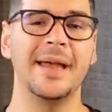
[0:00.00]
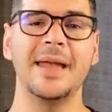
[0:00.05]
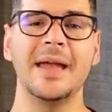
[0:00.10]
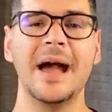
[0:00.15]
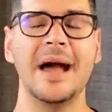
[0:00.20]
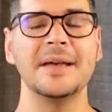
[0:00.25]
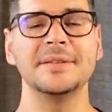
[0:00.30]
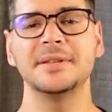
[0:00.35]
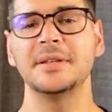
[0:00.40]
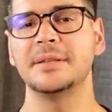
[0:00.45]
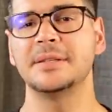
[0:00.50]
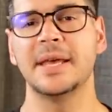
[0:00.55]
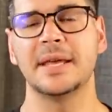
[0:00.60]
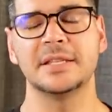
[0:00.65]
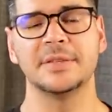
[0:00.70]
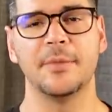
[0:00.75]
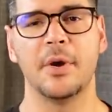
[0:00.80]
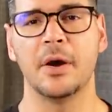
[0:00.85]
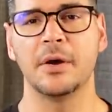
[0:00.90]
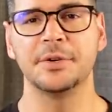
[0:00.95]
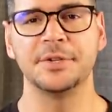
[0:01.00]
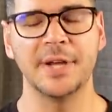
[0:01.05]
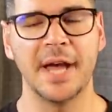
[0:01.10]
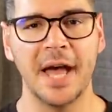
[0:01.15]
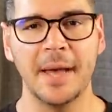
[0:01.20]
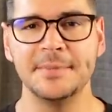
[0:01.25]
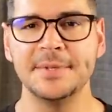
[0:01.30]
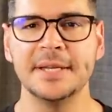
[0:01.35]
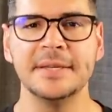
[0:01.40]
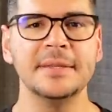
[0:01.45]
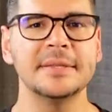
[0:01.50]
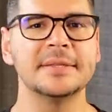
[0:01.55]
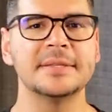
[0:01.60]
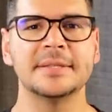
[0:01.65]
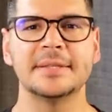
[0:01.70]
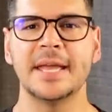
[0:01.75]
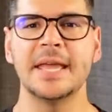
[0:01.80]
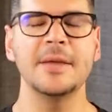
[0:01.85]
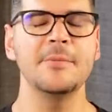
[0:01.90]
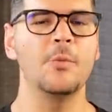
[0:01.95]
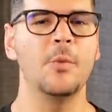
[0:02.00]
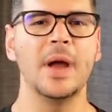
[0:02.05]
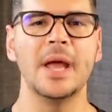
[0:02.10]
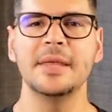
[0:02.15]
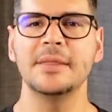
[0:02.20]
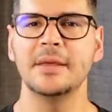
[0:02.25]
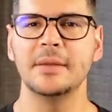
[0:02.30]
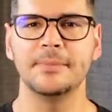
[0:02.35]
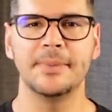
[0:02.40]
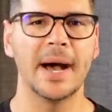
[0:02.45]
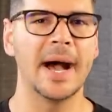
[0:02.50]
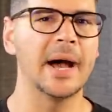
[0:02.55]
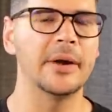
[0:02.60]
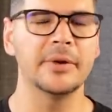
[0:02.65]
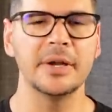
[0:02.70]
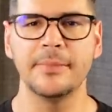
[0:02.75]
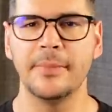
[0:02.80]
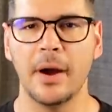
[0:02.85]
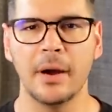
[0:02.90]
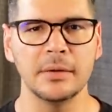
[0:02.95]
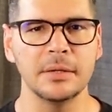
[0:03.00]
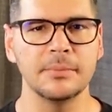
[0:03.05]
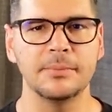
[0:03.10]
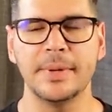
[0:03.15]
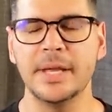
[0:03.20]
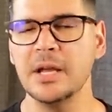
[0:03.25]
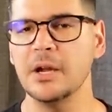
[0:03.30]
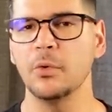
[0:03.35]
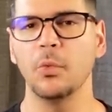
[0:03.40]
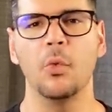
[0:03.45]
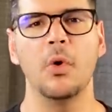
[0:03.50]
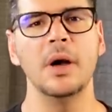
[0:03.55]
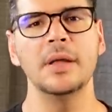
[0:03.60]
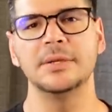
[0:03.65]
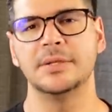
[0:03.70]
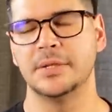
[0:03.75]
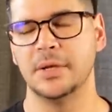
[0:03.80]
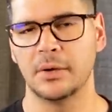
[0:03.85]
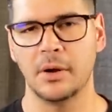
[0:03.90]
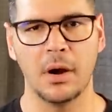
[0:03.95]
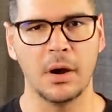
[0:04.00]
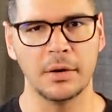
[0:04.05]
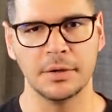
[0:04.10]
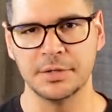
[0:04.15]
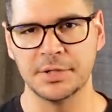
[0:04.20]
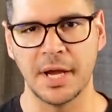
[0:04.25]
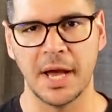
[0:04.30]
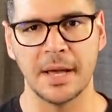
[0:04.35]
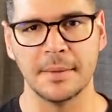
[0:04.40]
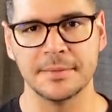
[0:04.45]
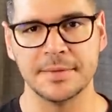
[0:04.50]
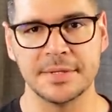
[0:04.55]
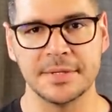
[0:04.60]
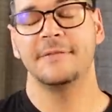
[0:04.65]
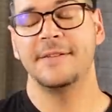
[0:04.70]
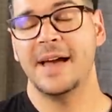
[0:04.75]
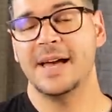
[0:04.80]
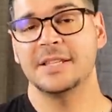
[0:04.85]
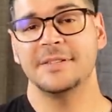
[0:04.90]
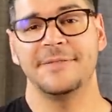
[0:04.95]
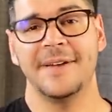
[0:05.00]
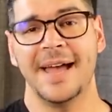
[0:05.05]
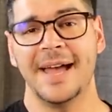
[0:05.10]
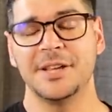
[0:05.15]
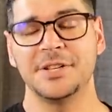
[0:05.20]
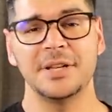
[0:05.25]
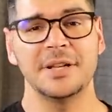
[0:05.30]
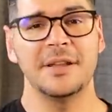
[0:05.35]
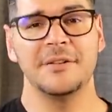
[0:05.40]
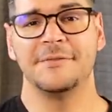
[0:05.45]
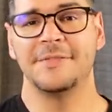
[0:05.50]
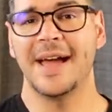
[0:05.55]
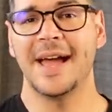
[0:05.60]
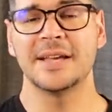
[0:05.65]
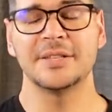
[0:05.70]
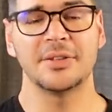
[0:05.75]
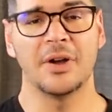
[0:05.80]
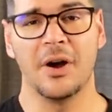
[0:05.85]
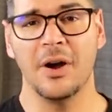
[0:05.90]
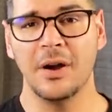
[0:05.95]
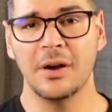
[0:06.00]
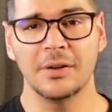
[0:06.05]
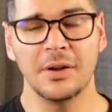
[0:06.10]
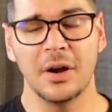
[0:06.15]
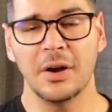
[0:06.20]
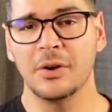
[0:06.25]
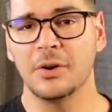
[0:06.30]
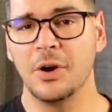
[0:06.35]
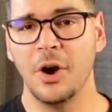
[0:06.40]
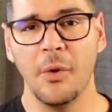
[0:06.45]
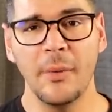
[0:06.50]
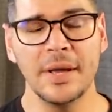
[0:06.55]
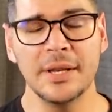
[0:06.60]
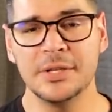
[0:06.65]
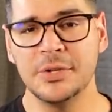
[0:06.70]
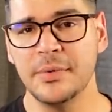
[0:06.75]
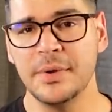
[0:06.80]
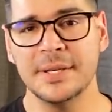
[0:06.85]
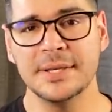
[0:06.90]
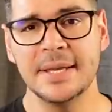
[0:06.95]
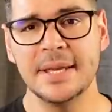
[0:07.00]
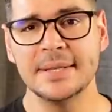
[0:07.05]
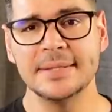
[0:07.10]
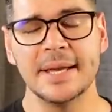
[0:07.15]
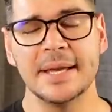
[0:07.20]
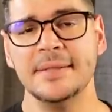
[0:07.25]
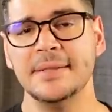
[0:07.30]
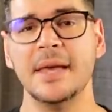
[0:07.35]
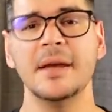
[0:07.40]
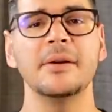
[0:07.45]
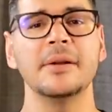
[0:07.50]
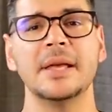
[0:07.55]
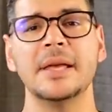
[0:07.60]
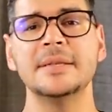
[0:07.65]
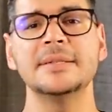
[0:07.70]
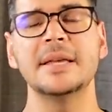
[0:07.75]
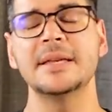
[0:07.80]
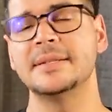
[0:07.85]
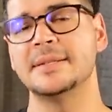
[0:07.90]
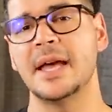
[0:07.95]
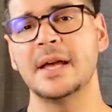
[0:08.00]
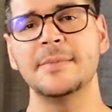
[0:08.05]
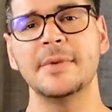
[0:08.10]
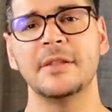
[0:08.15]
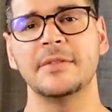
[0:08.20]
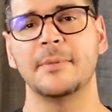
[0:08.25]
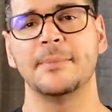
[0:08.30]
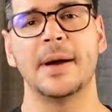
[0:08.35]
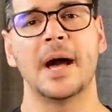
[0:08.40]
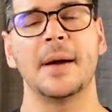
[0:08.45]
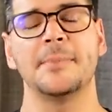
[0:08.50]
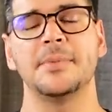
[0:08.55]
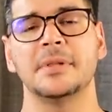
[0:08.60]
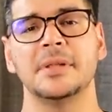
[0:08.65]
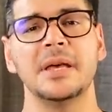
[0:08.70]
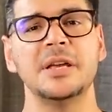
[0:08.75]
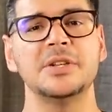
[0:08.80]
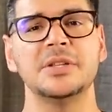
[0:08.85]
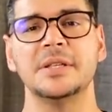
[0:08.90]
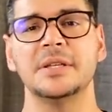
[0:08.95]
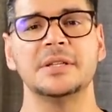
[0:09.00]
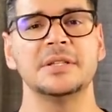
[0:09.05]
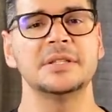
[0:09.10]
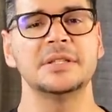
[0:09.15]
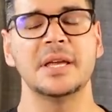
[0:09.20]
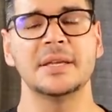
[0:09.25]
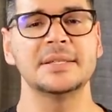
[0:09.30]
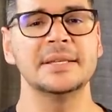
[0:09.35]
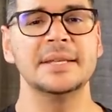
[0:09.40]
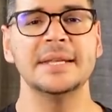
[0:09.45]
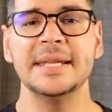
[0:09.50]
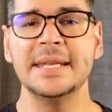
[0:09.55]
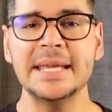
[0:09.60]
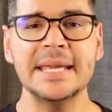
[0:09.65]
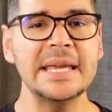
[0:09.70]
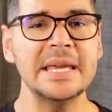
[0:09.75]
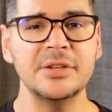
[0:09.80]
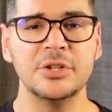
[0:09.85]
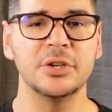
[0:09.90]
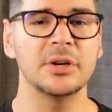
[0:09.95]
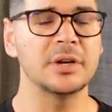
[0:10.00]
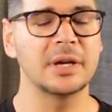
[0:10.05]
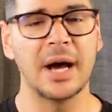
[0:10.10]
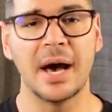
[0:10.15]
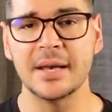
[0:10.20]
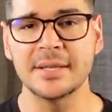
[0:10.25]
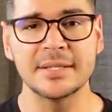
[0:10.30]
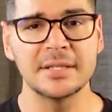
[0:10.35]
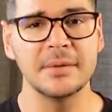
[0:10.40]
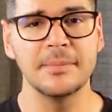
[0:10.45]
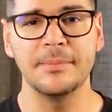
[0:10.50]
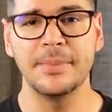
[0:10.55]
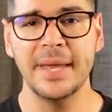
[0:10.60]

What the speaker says: AI is going to take some art jobs in the same way that Pottery Barn and Pier 1 took art jobs. Fast fashion and fast art are going to exist, and there is a segment of the population that just doesn't need your custom